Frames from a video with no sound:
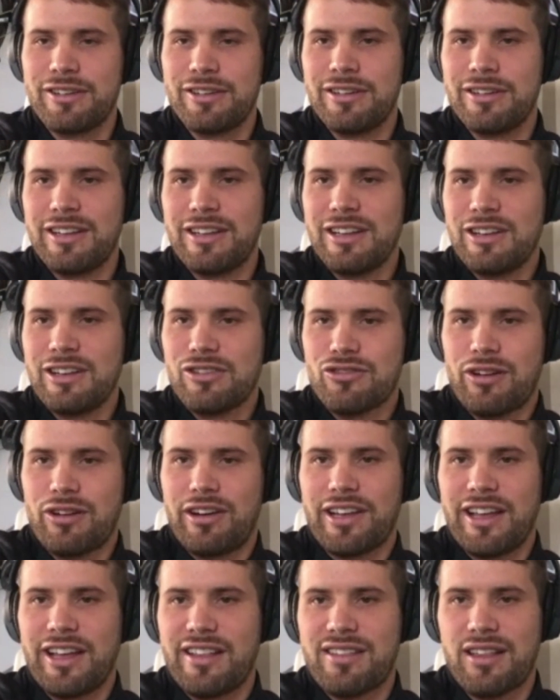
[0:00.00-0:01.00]
to
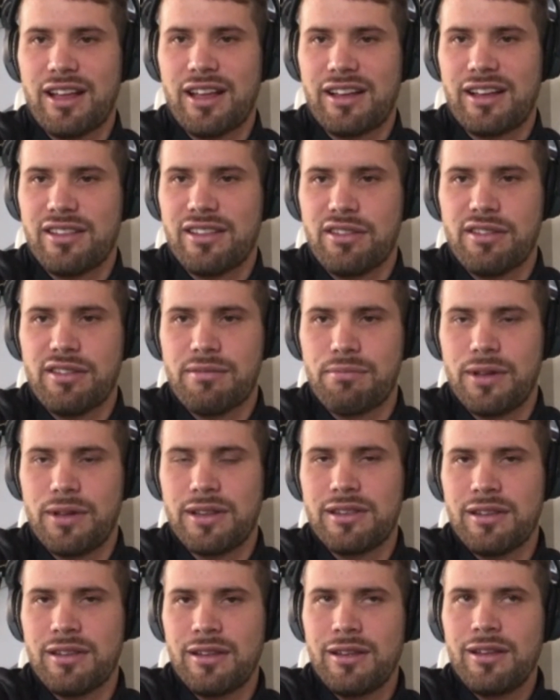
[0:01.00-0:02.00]
try and get seconds.
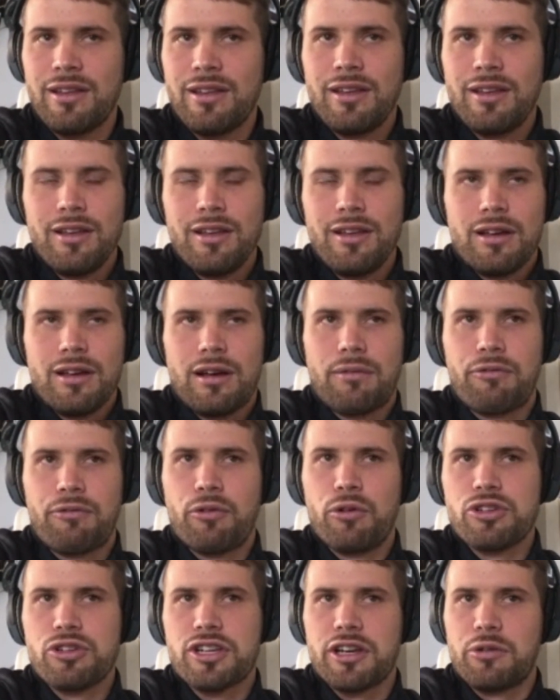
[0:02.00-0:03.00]
But
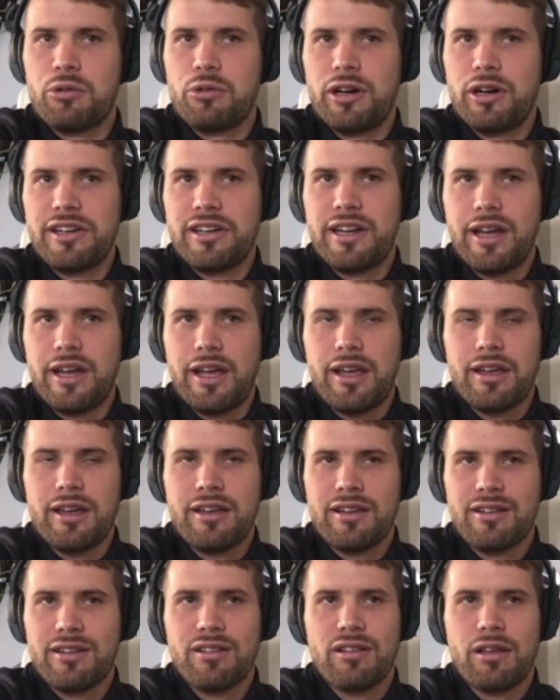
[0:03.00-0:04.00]
unfortunately, one
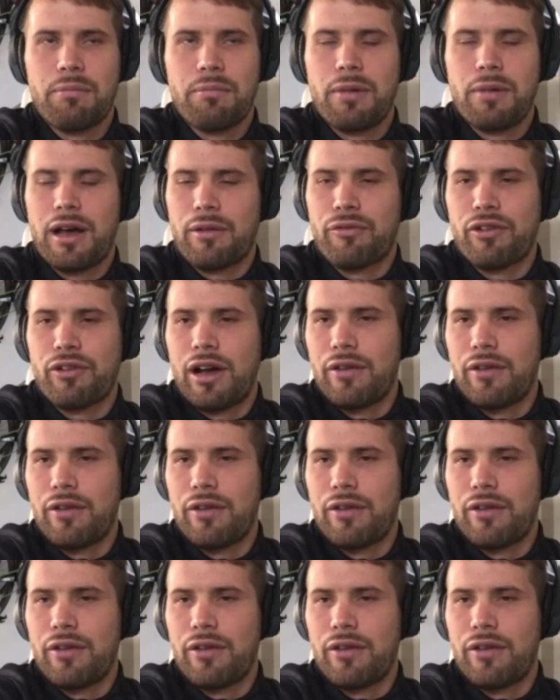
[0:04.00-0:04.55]
day, about